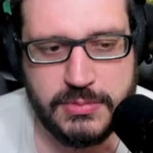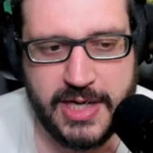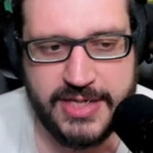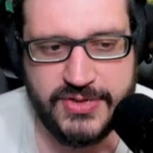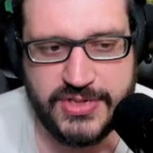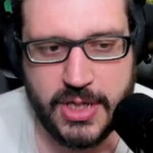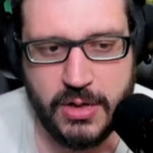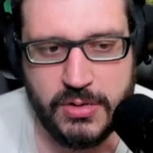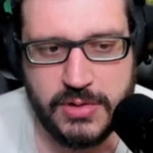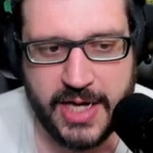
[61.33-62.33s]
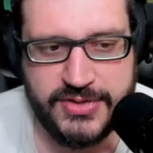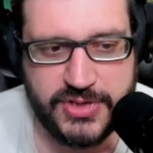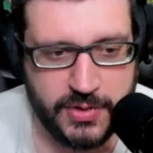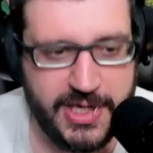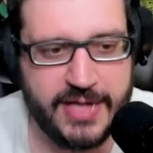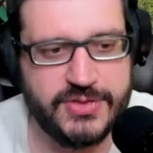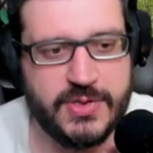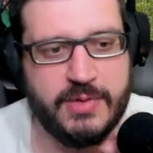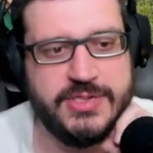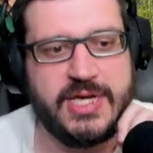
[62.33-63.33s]
And so
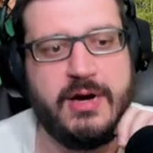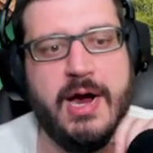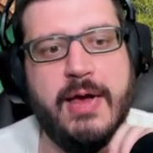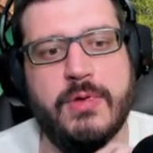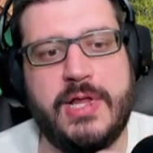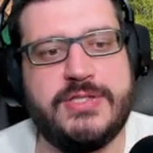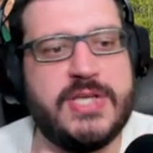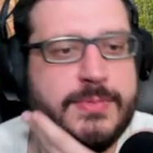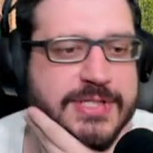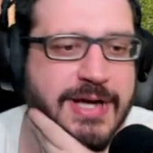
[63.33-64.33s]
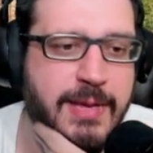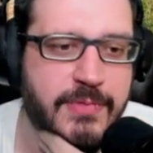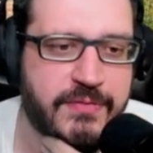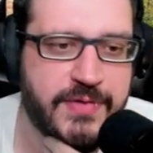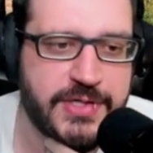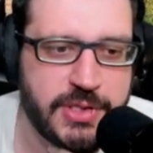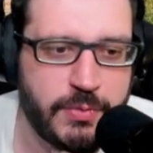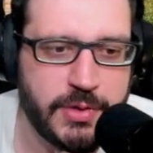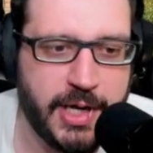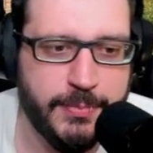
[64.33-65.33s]
I was like, all right, well, let's set up a time. Eventually
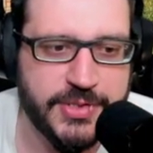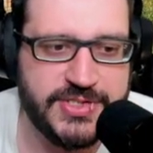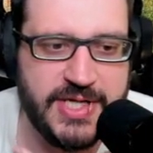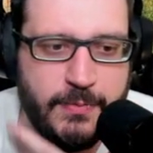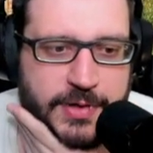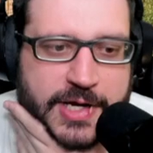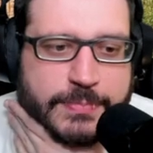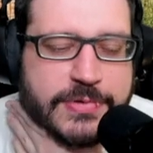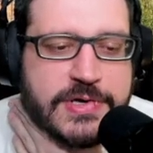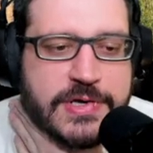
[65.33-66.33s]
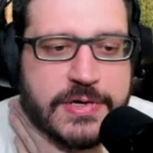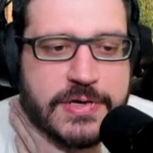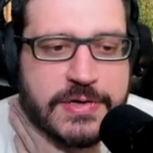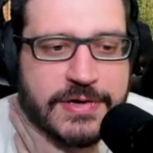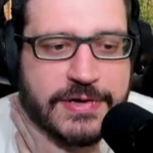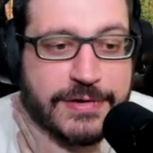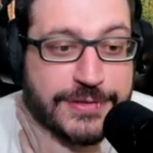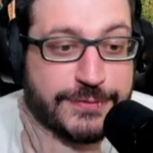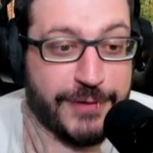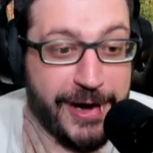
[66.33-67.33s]
we're able to set one up.
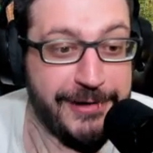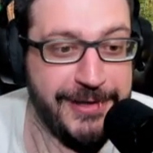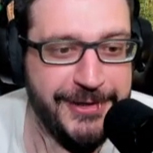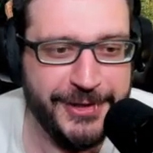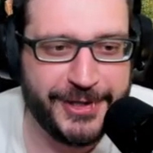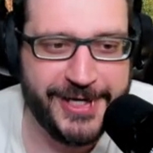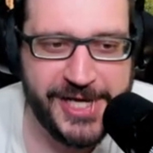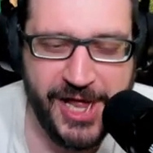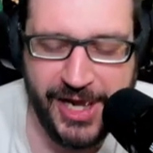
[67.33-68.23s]
It's finally occurring.